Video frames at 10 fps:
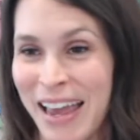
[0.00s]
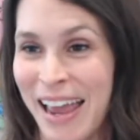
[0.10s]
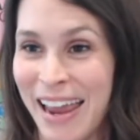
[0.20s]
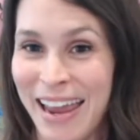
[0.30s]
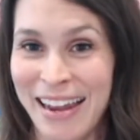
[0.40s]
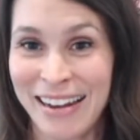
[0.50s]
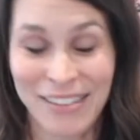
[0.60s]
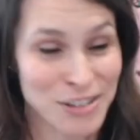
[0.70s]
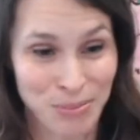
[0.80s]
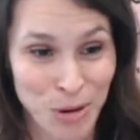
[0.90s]
and
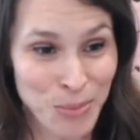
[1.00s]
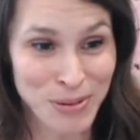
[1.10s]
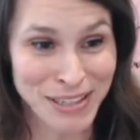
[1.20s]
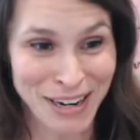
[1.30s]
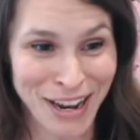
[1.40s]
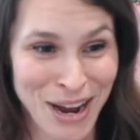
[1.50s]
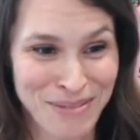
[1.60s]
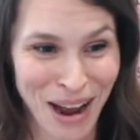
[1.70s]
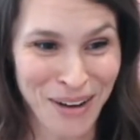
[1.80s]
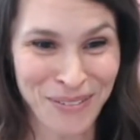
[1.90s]
some poop is going to come
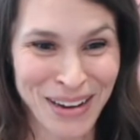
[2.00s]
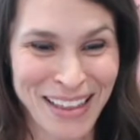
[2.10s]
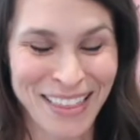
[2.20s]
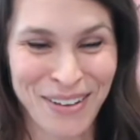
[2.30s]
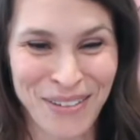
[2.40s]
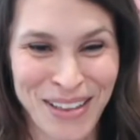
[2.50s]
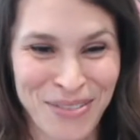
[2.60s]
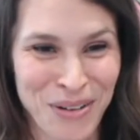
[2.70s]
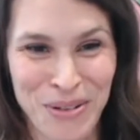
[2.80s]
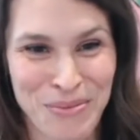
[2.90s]
out with
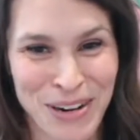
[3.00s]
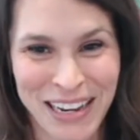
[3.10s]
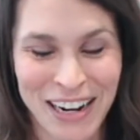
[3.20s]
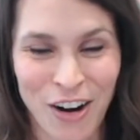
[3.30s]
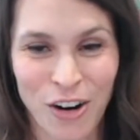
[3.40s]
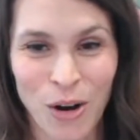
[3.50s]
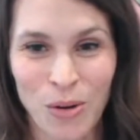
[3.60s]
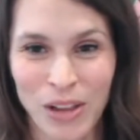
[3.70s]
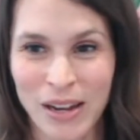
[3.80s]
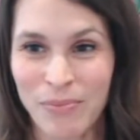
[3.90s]
what we're putting in our
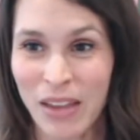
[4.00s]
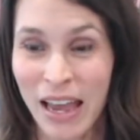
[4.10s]
colon.